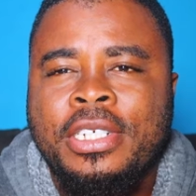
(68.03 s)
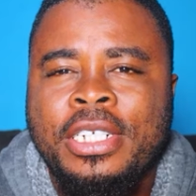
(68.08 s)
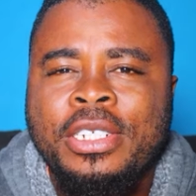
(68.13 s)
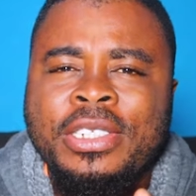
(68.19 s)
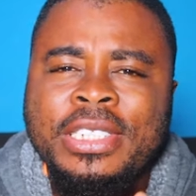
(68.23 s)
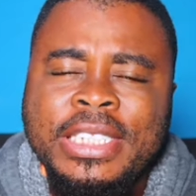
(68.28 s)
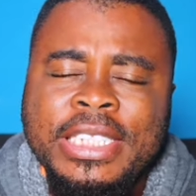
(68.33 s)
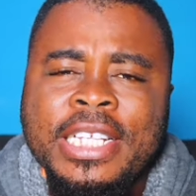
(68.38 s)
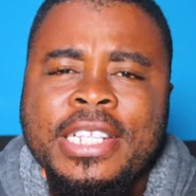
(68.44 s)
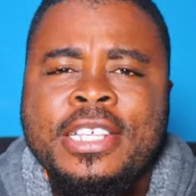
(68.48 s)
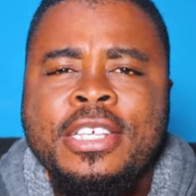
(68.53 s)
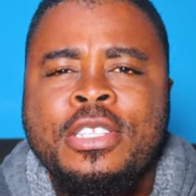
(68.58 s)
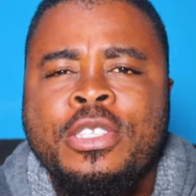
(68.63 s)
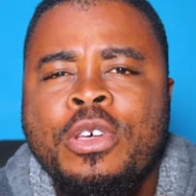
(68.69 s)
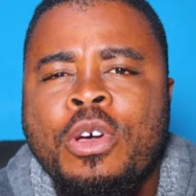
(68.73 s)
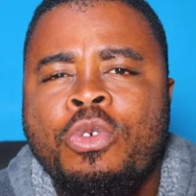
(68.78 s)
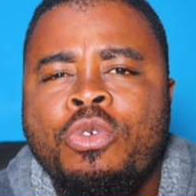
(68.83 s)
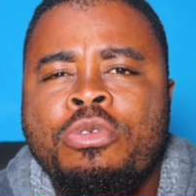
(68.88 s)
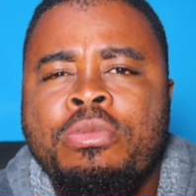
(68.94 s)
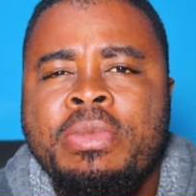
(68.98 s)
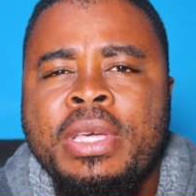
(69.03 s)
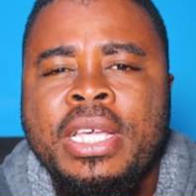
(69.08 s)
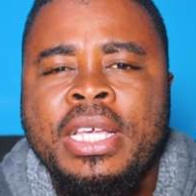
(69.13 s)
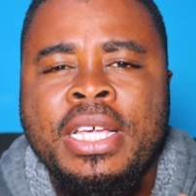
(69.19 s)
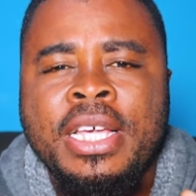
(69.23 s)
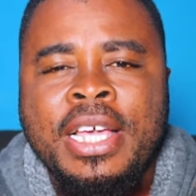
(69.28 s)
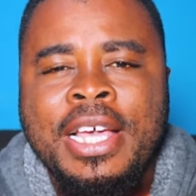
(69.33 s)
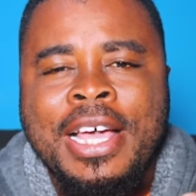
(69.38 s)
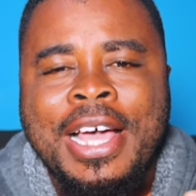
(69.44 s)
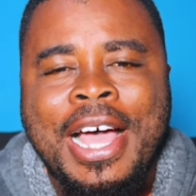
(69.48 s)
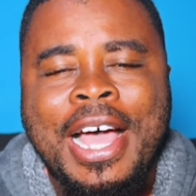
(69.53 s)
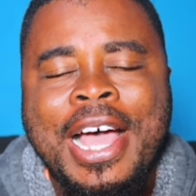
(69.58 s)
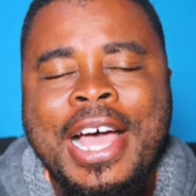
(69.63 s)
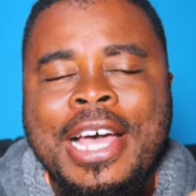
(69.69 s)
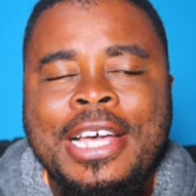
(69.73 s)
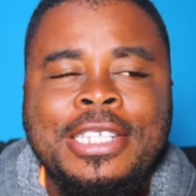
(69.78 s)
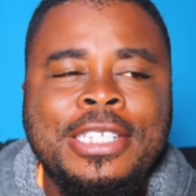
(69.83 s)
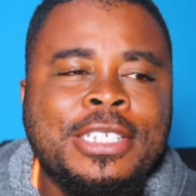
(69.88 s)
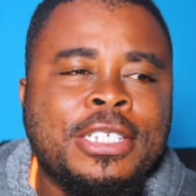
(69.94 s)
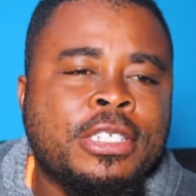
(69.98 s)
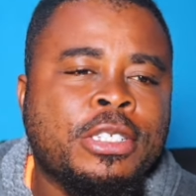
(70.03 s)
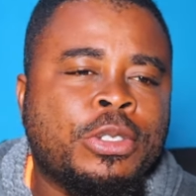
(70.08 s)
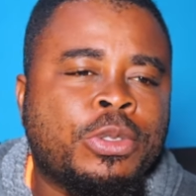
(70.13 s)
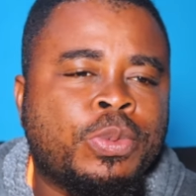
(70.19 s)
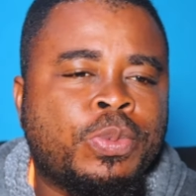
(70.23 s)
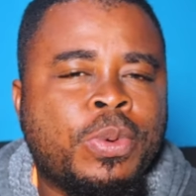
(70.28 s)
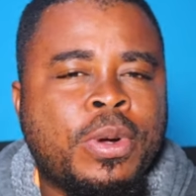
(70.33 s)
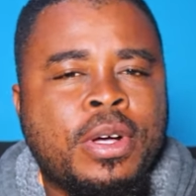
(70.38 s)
Can you sing this song with me? I just